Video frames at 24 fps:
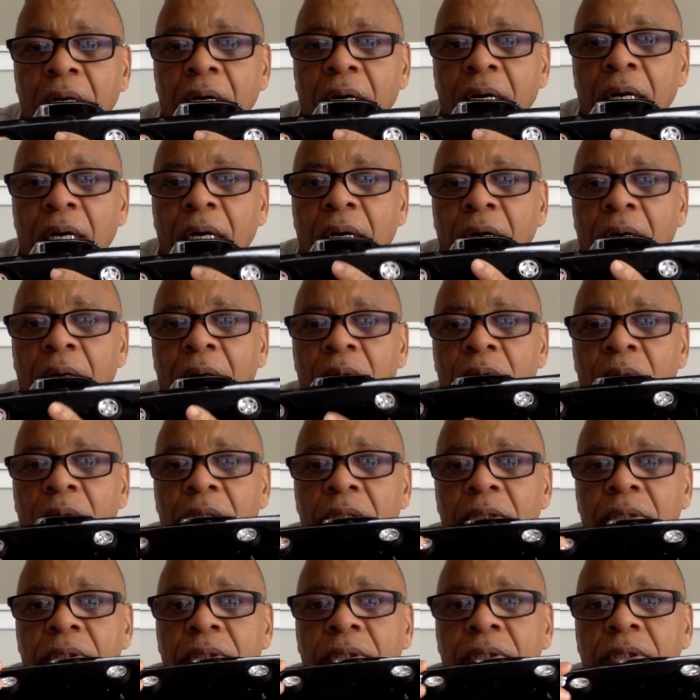
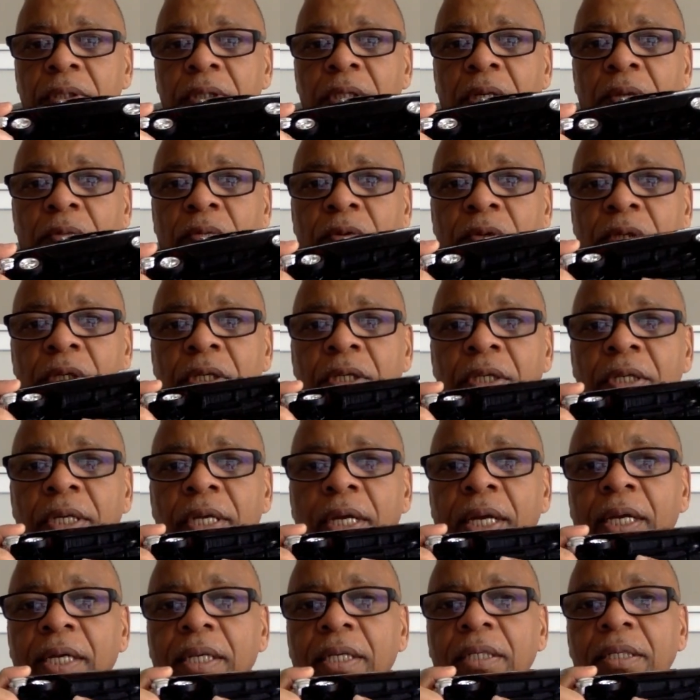that would
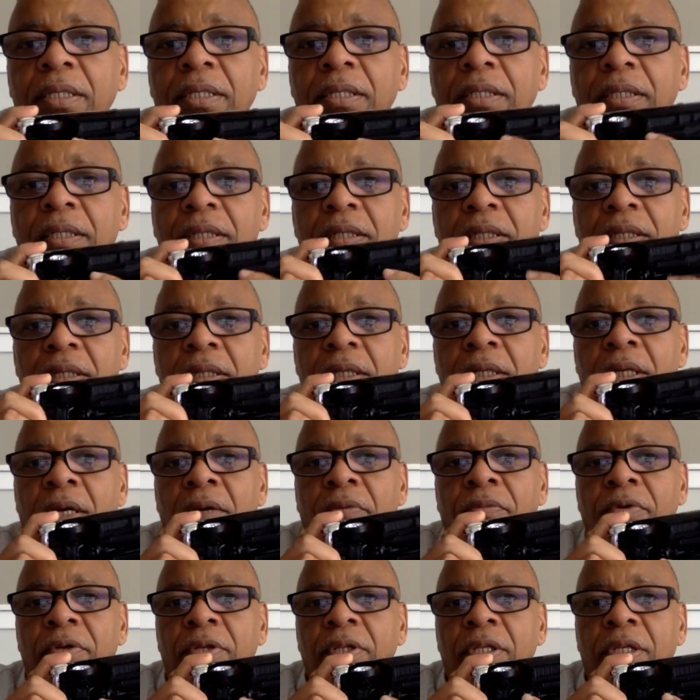connect
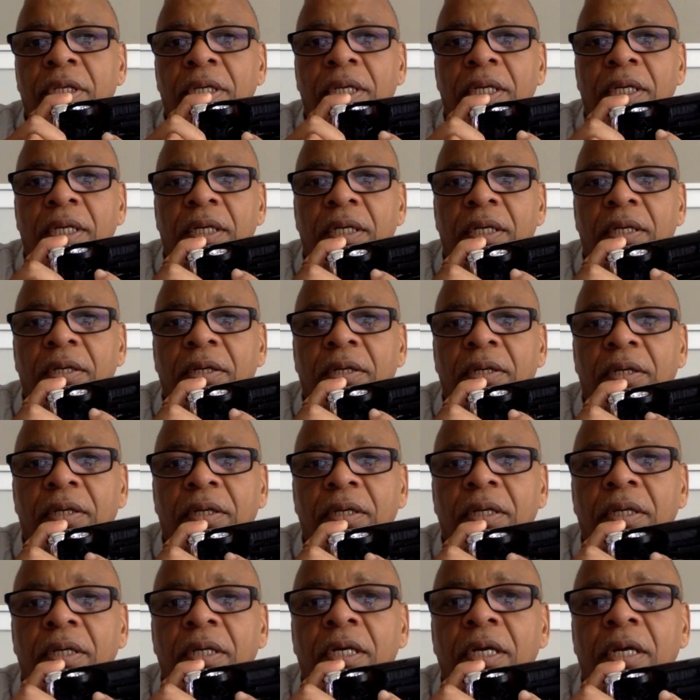everything
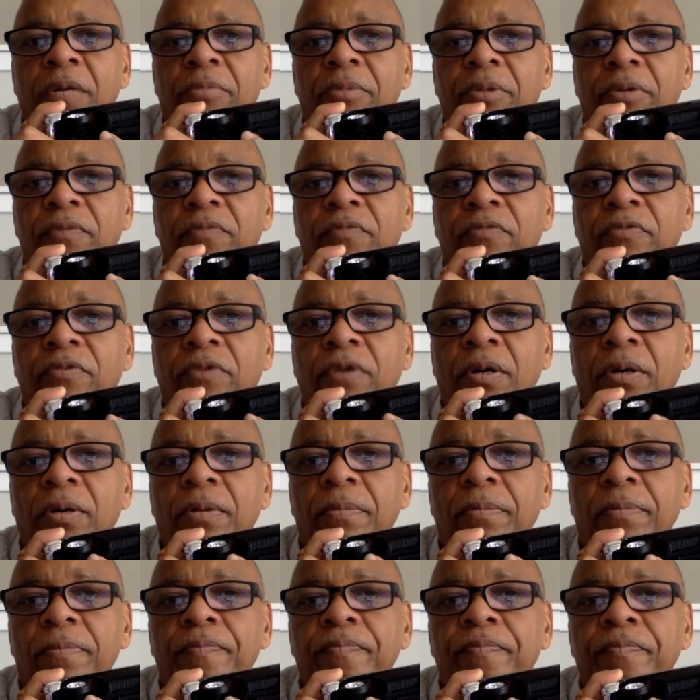coming from
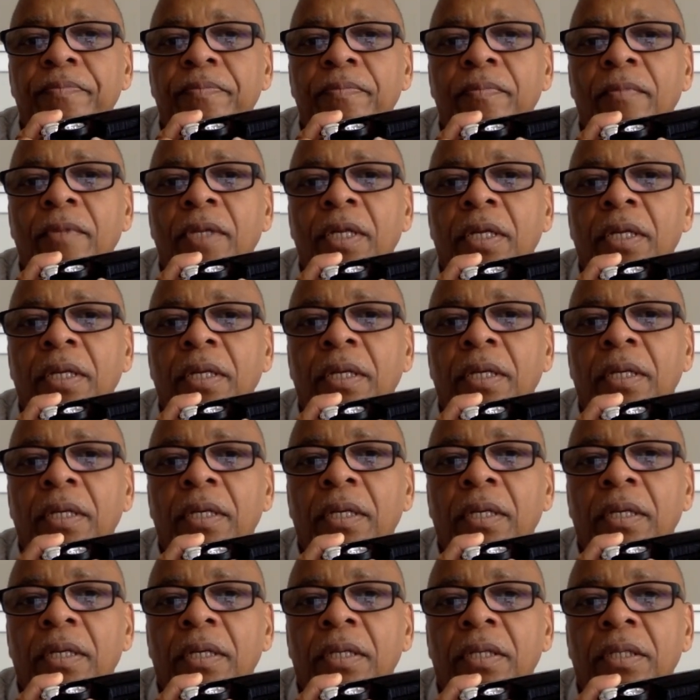
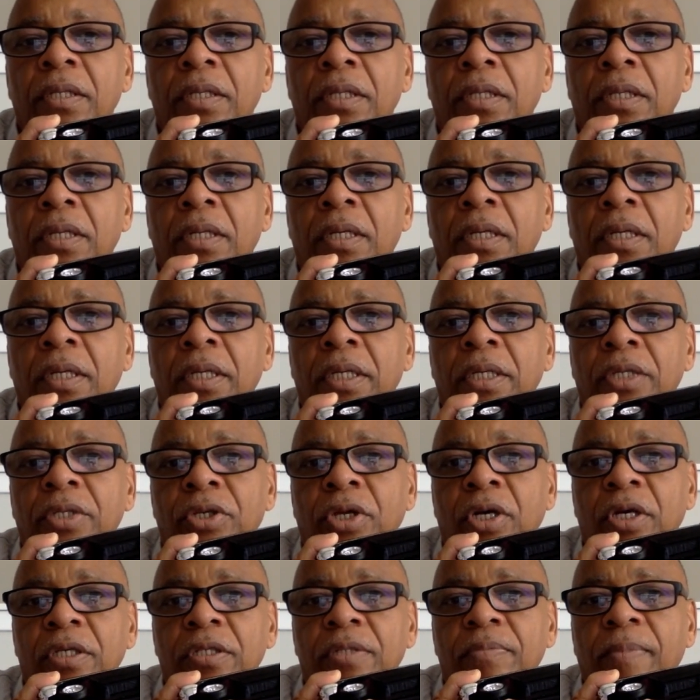the
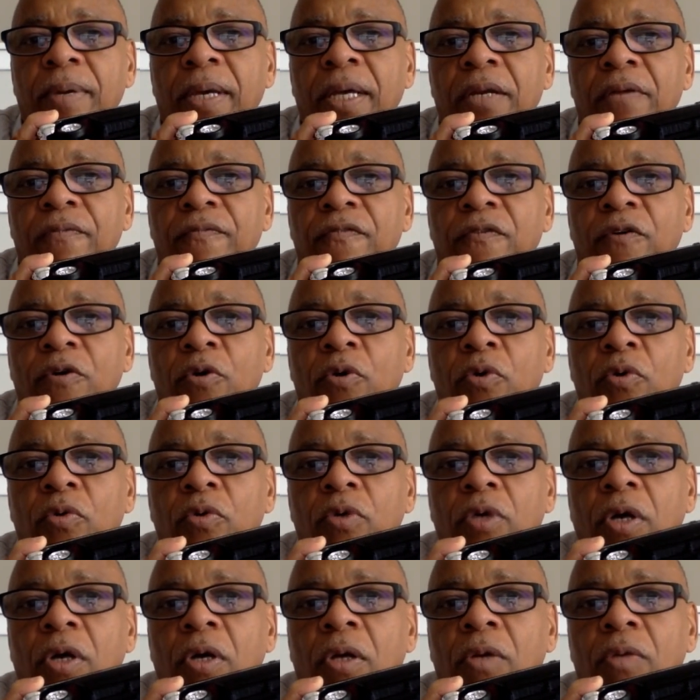exhaust manifold
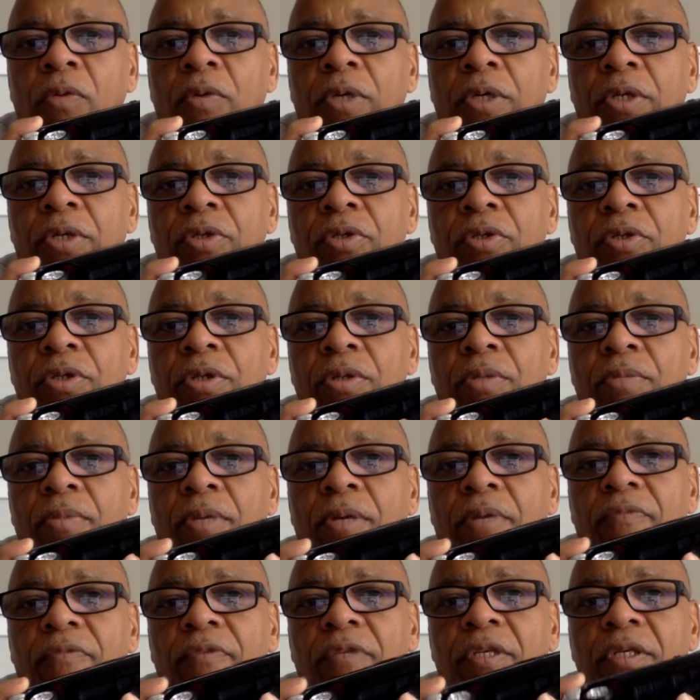all the way to your
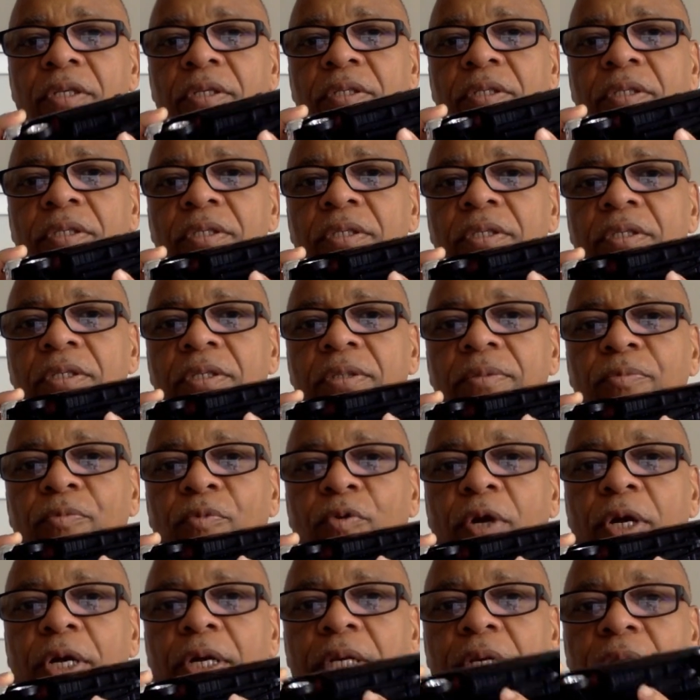muffling system right